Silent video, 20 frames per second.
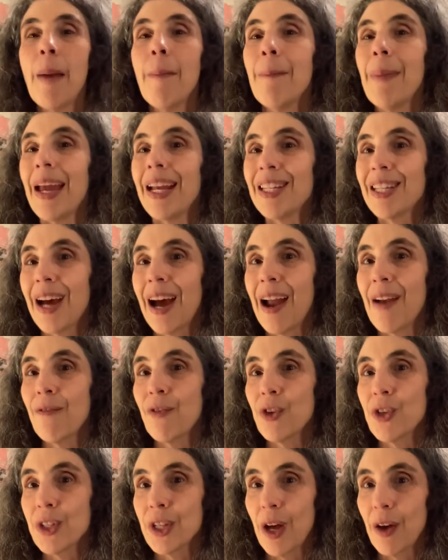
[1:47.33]
Make time
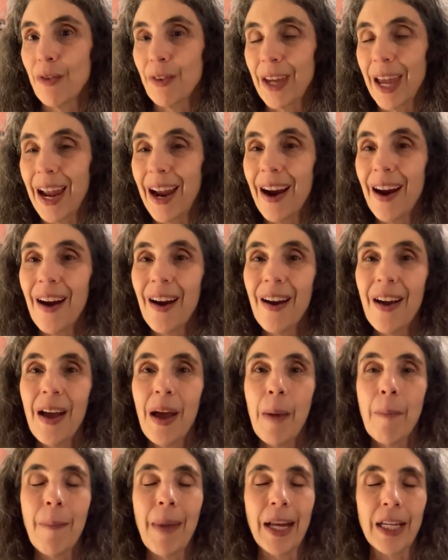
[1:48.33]
for self-care.
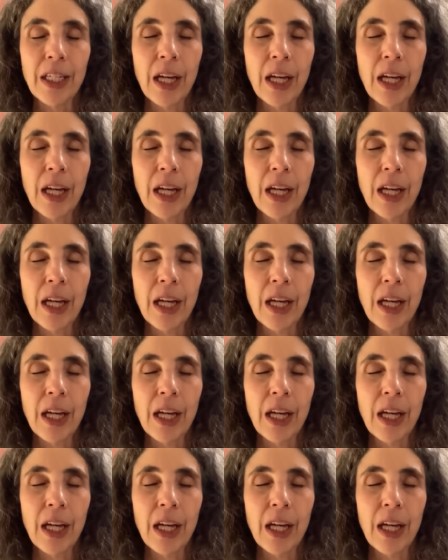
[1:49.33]
Make